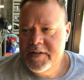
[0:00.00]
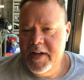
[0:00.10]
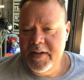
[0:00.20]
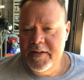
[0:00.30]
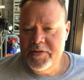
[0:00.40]

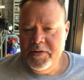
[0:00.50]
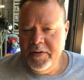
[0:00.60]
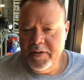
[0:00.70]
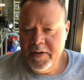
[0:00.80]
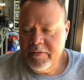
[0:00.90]
technician
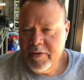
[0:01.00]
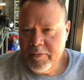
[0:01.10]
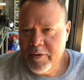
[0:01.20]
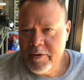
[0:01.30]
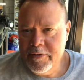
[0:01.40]
and never
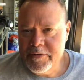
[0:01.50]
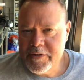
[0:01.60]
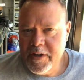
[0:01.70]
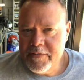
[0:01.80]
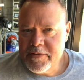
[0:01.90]
work on stuff.